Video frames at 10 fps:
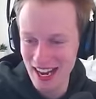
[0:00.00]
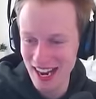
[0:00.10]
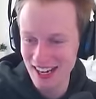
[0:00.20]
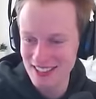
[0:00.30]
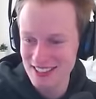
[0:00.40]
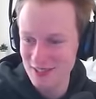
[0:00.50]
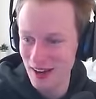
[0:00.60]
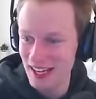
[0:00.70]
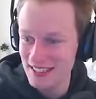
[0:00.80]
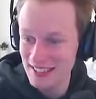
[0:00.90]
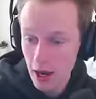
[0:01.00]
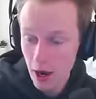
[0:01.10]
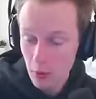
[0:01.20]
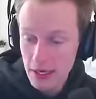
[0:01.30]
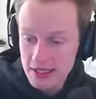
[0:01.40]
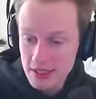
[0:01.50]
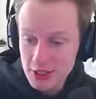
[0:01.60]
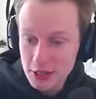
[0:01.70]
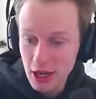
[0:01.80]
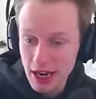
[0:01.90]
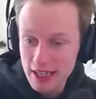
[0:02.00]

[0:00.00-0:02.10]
house. Why is there... Wait, did he try to